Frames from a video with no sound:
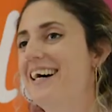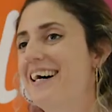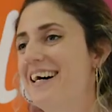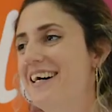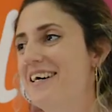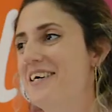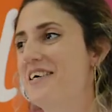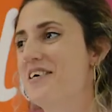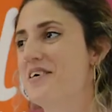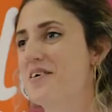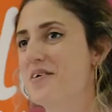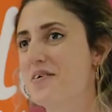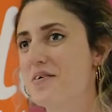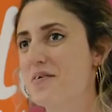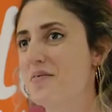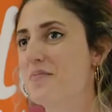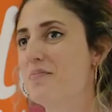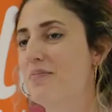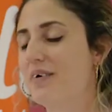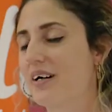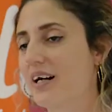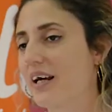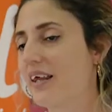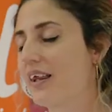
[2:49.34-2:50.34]

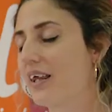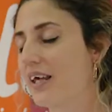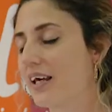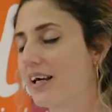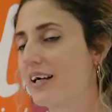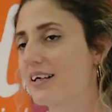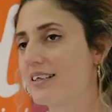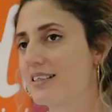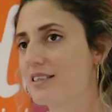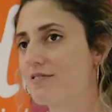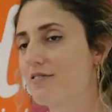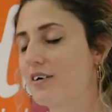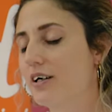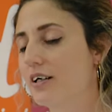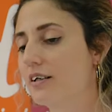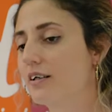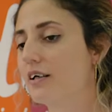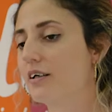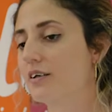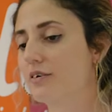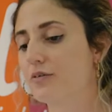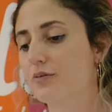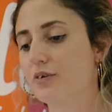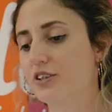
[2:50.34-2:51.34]
But I think it's
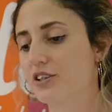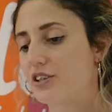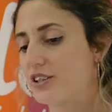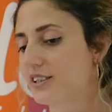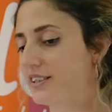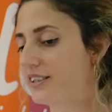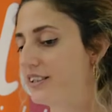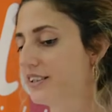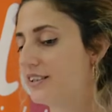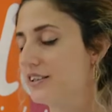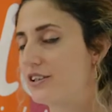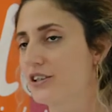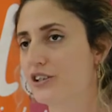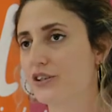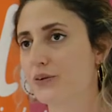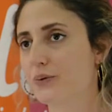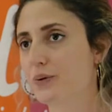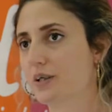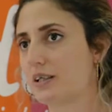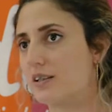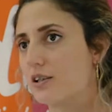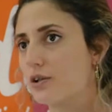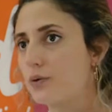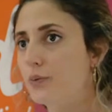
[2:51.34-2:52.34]
fun, and we just need
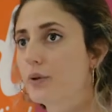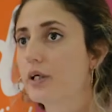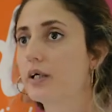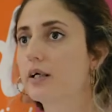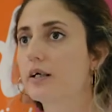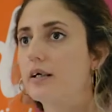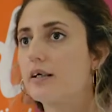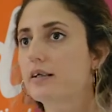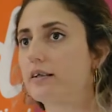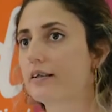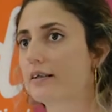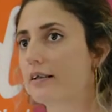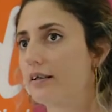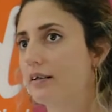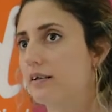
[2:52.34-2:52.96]
to tweak it.